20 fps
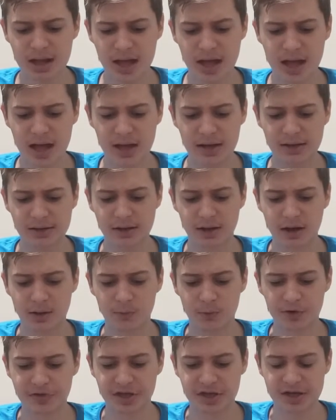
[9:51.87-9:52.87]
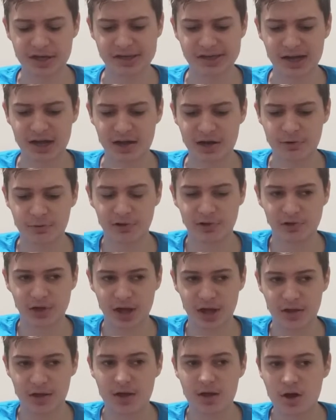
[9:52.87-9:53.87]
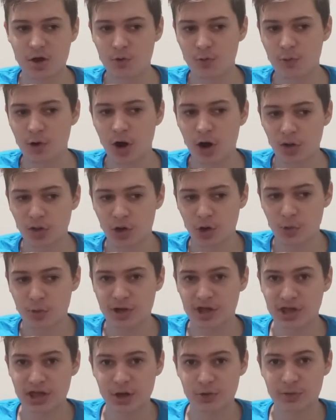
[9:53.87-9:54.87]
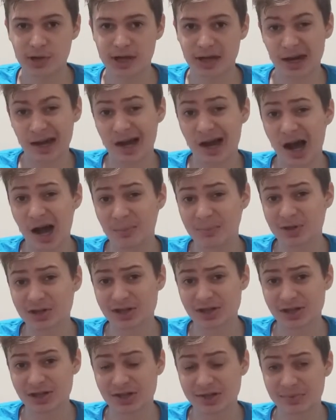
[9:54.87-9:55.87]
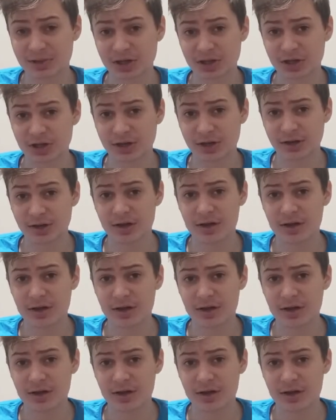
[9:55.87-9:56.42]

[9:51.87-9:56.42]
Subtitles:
and what they decided was that although we think we can accomplish this mission,